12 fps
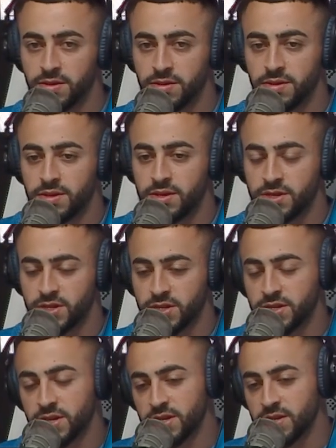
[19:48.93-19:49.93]
it's
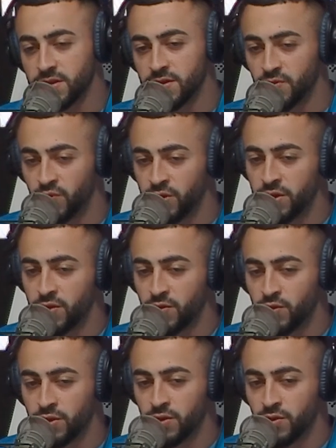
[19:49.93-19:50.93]
just like it's
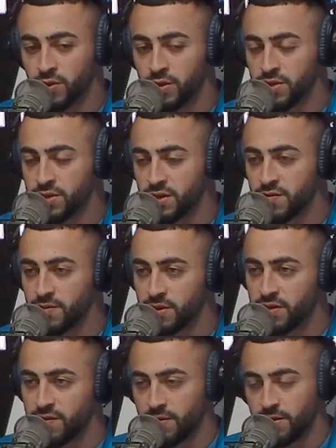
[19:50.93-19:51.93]
real self-belief, bro.